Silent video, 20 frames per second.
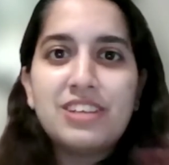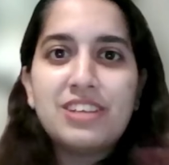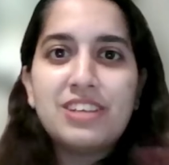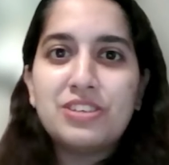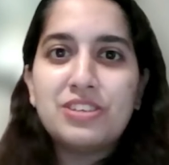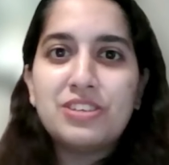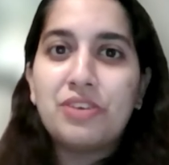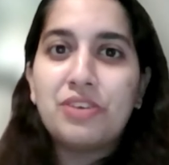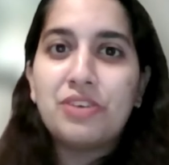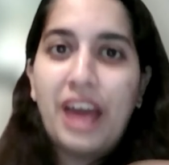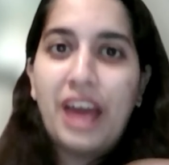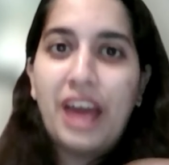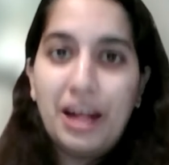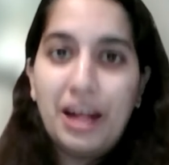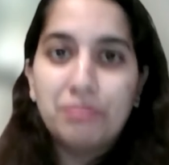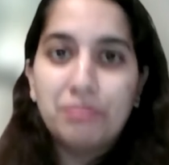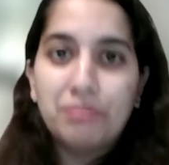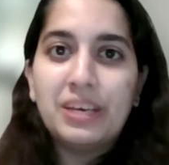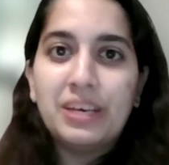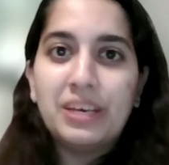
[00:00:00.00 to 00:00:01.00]
You're
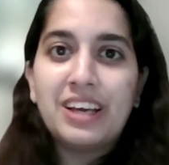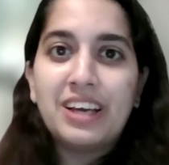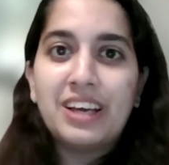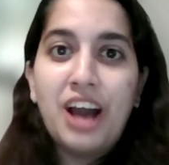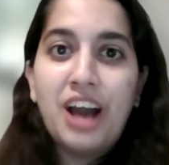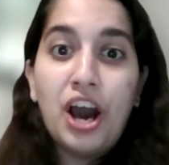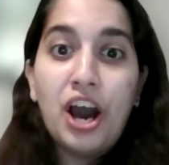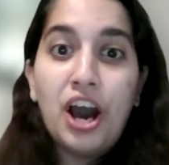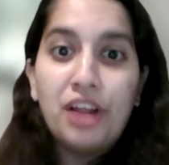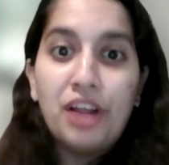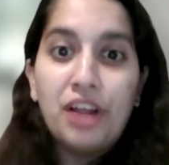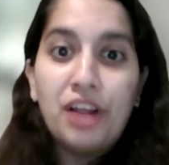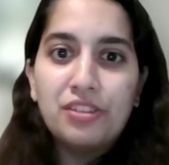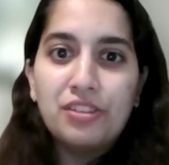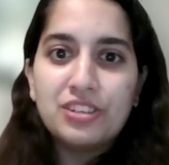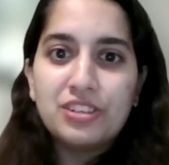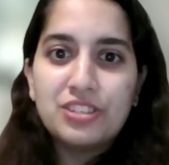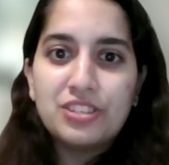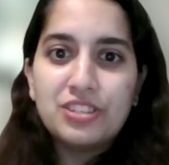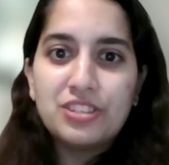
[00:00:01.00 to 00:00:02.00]
helping others.
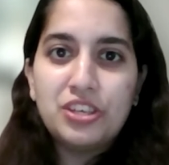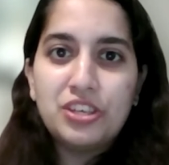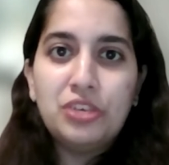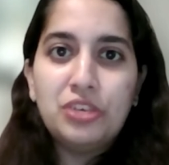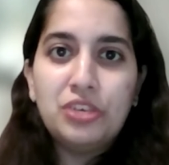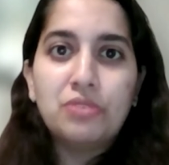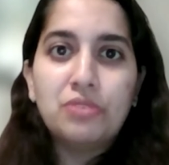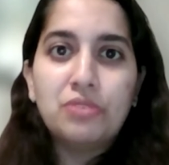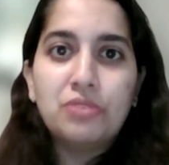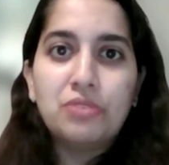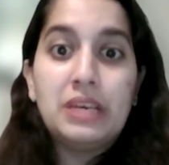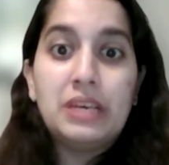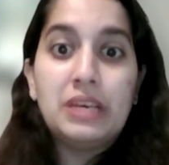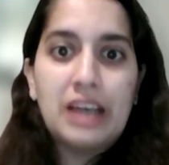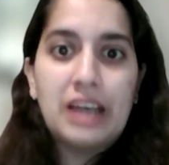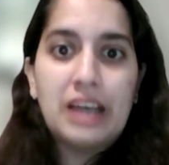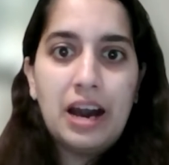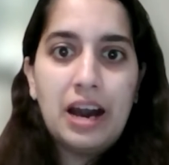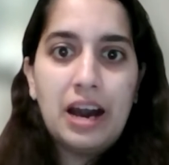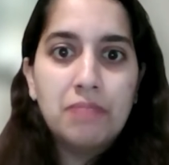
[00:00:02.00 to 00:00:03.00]
You
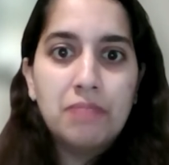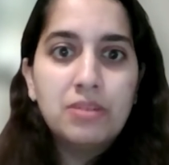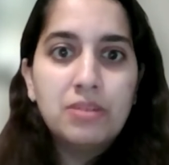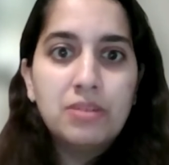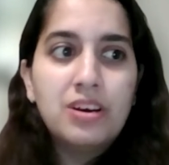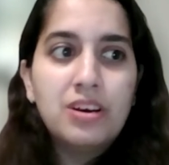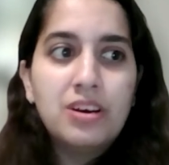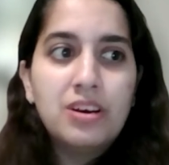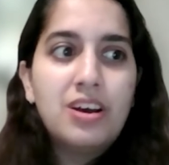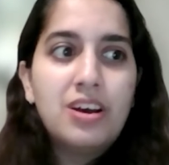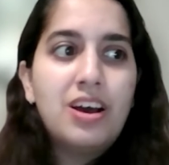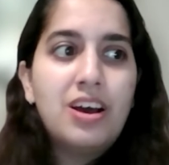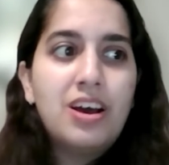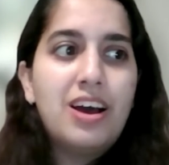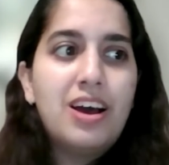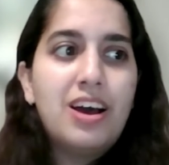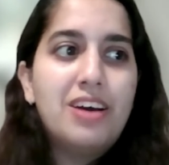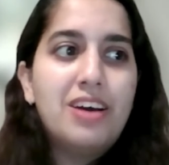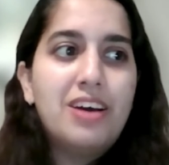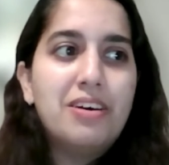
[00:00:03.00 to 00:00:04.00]
become
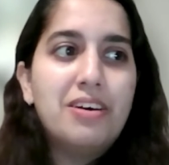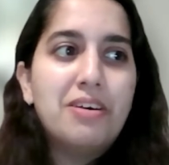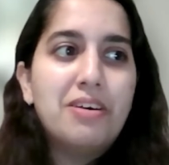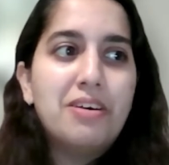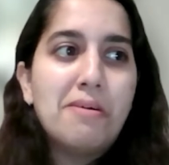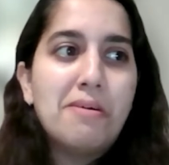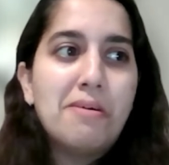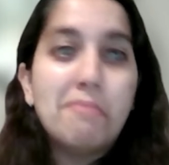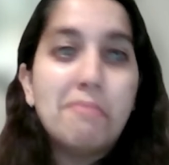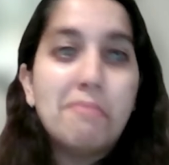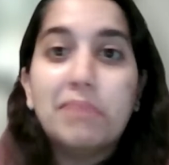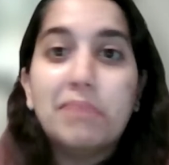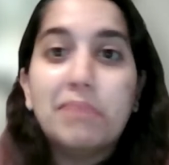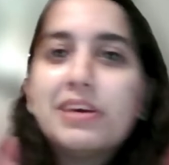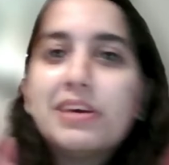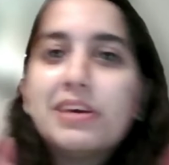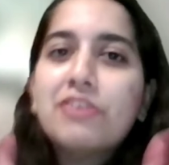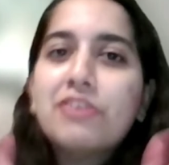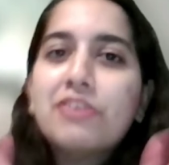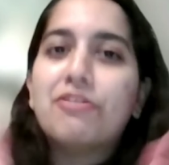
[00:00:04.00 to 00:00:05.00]
a beacon
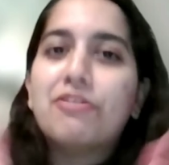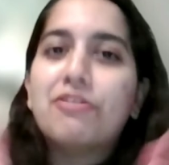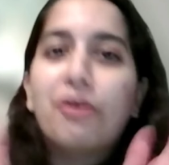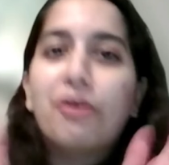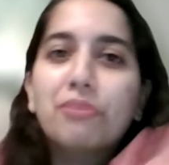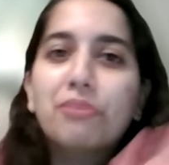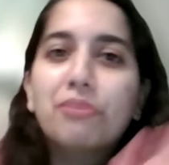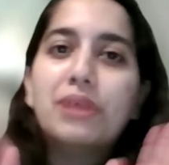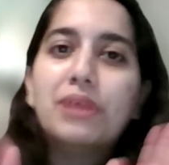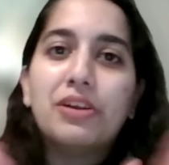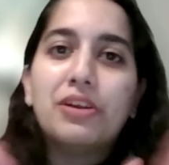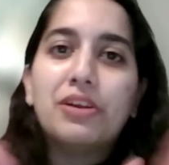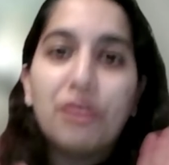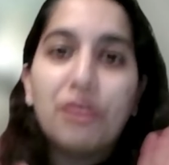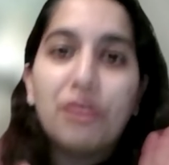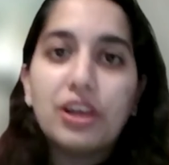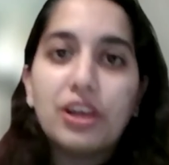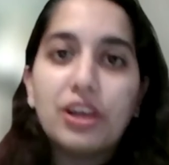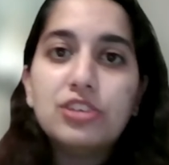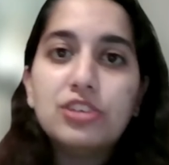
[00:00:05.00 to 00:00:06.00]
of hope and
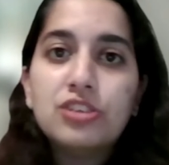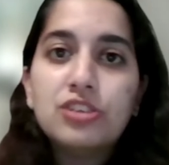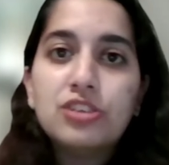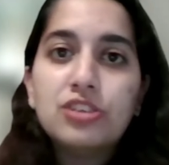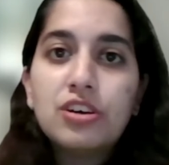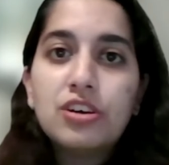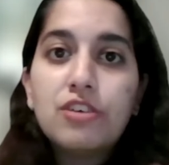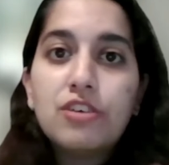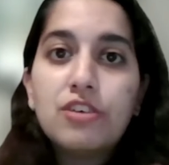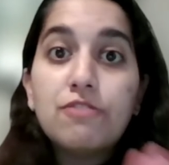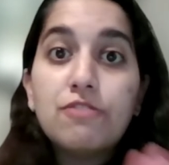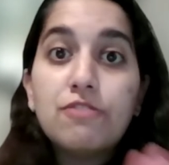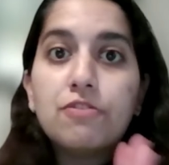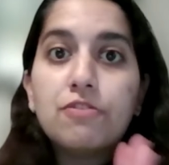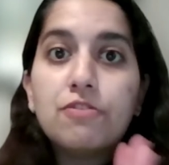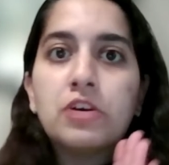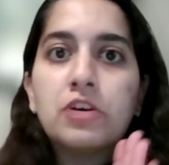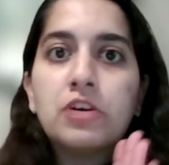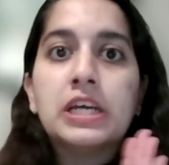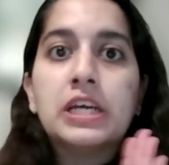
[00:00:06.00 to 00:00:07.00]
knowledge for
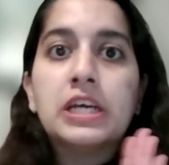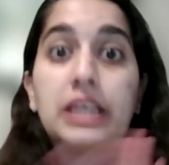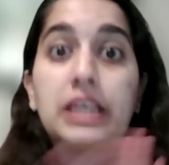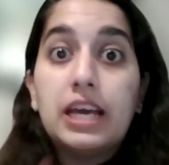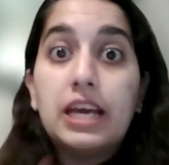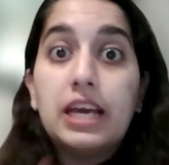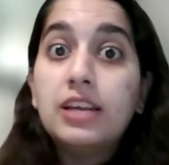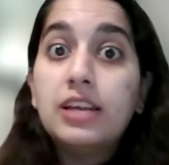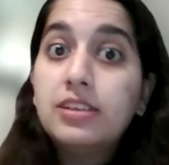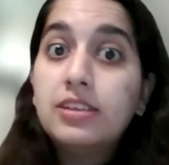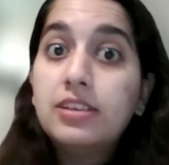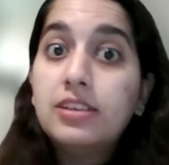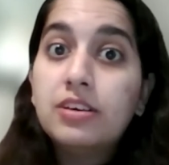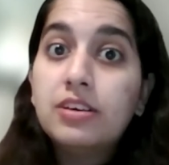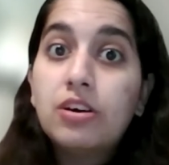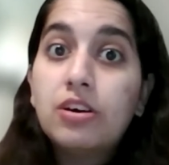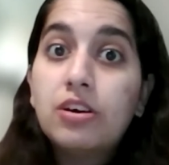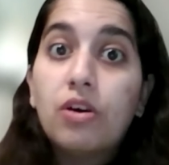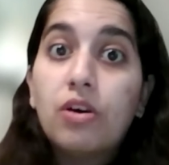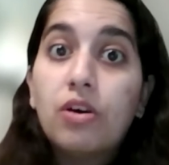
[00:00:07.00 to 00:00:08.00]
a kid
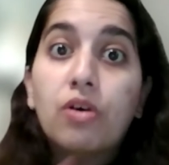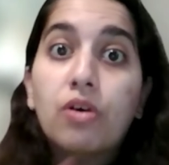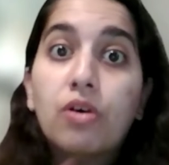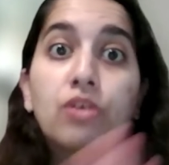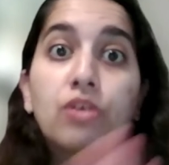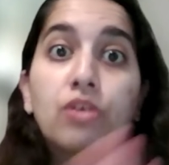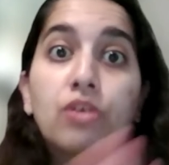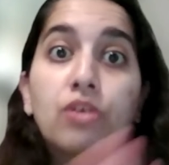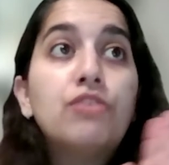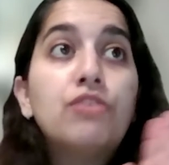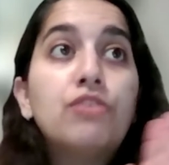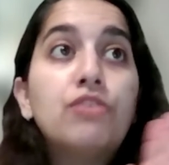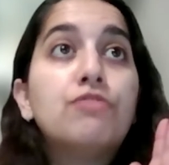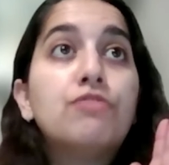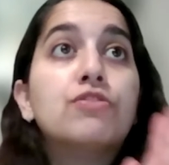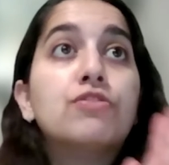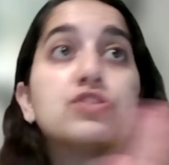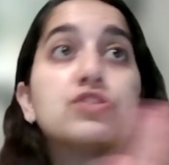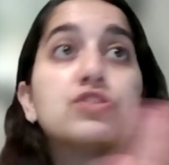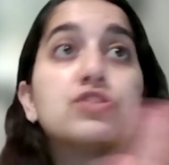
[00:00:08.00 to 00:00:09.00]
or for
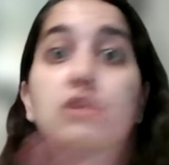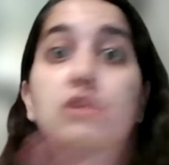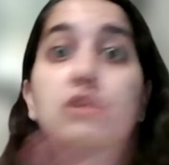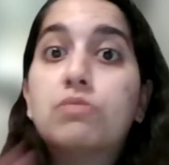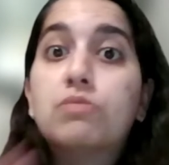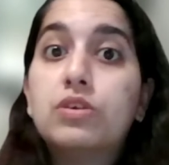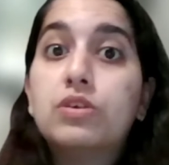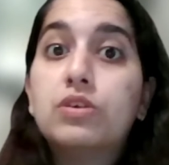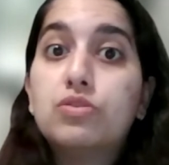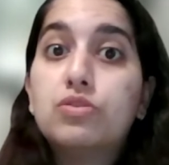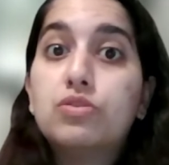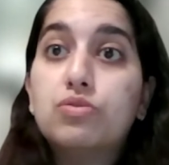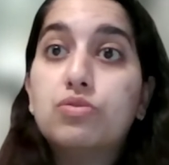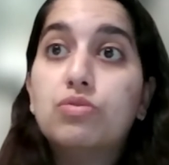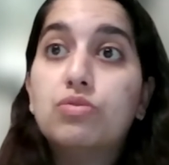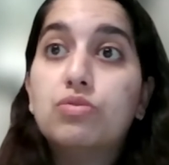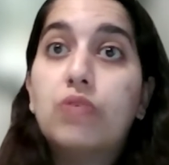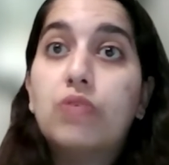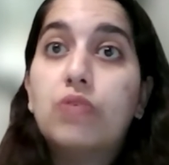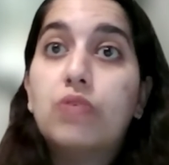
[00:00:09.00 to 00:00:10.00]
someone
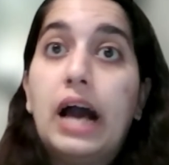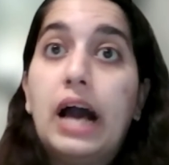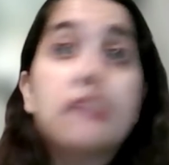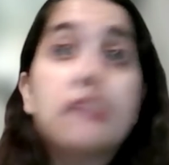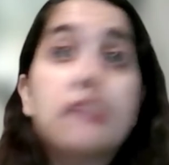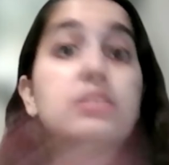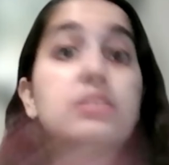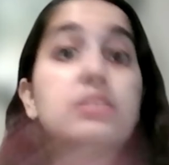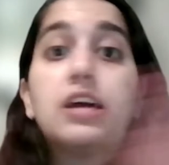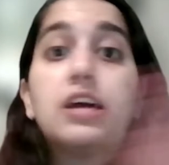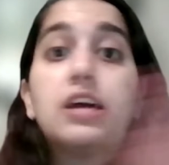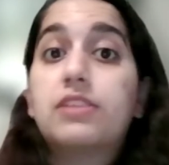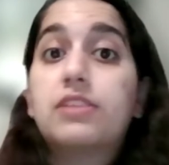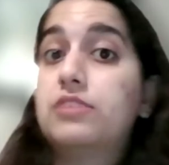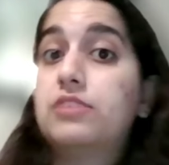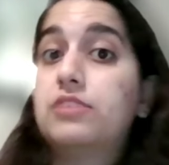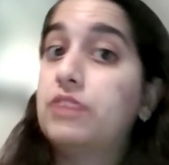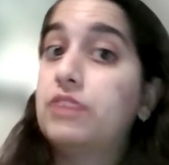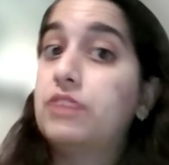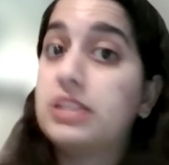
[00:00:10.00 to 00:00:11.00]
who hasn't had that
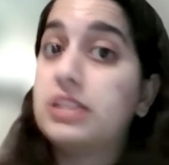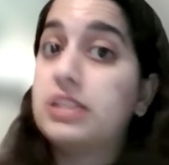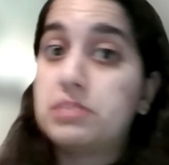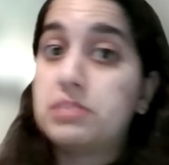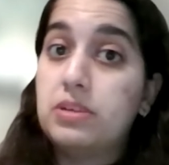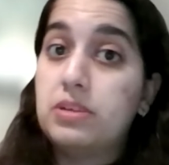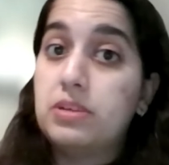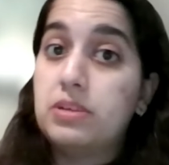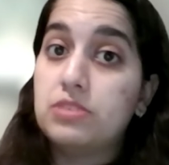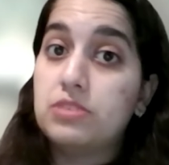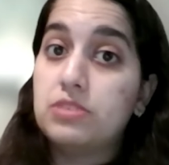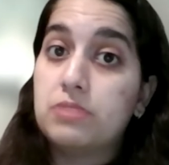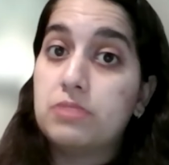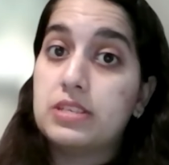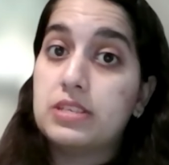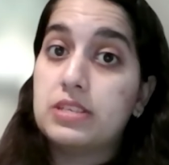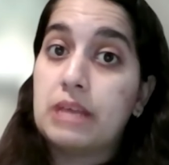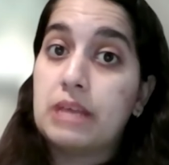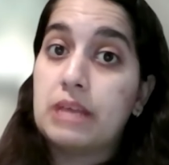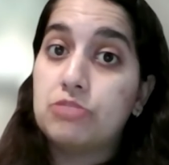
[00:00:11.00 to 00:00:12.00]
great experience with the
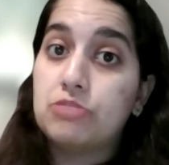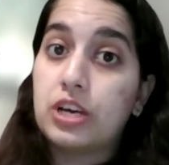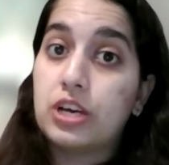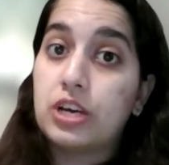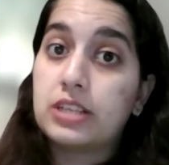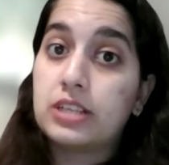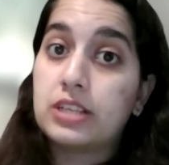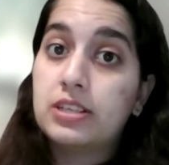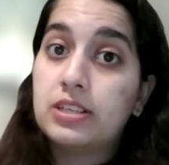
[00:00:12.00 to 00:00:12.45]
subject.